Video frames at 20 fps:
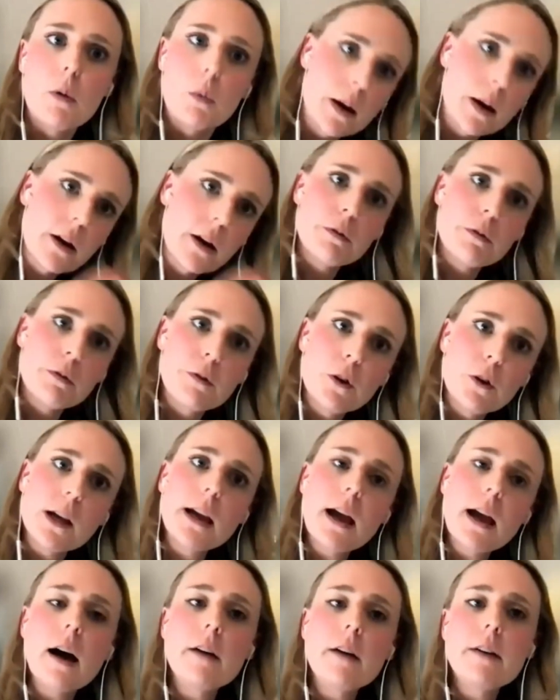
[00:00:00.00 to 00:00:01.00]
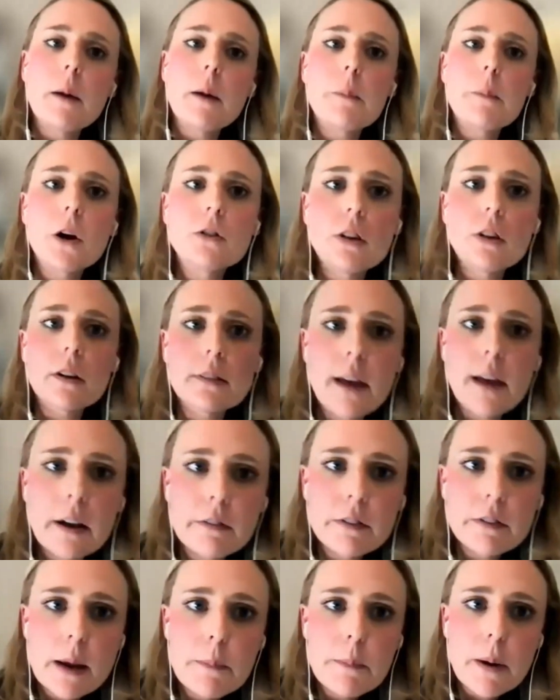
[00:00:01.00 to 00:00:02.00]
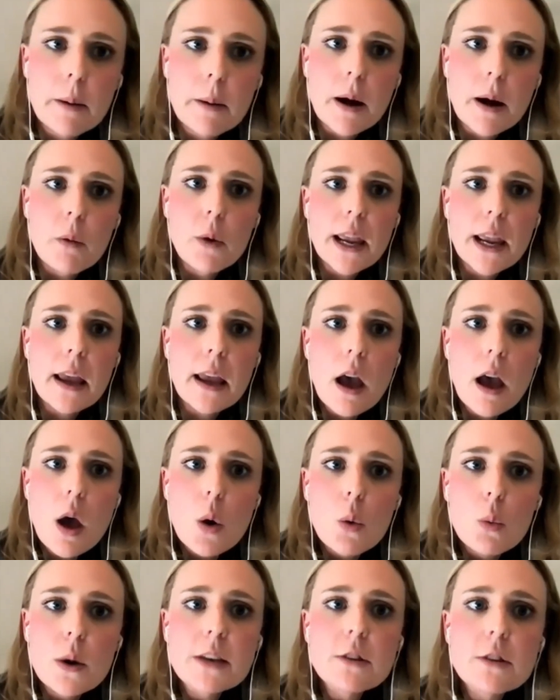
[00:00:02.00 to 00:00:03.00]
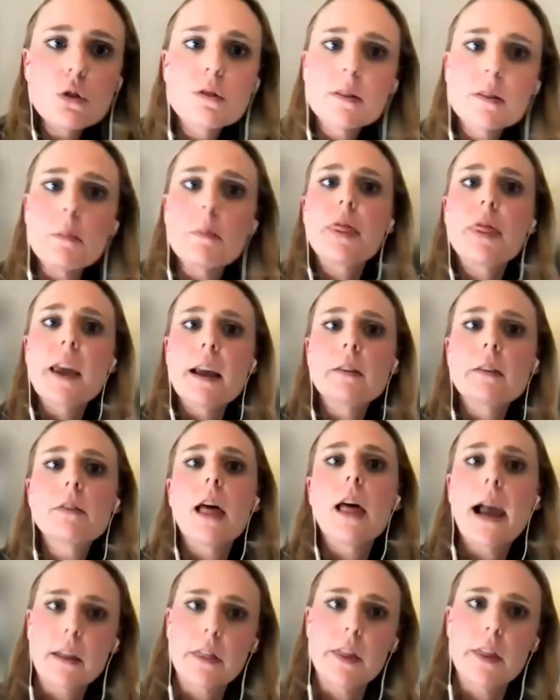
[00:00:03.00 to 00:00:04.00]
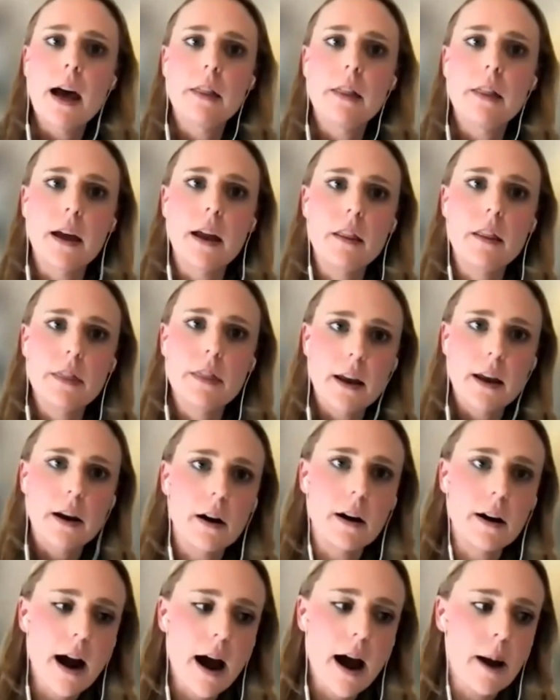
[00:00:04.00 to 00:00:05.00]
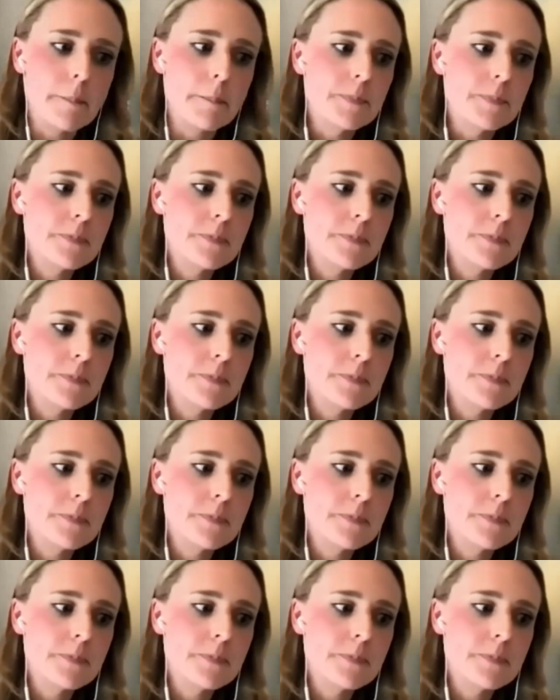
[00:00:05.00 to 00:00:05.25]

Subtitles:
We don't fully carve our projects out of NEPA, but we do some things like that are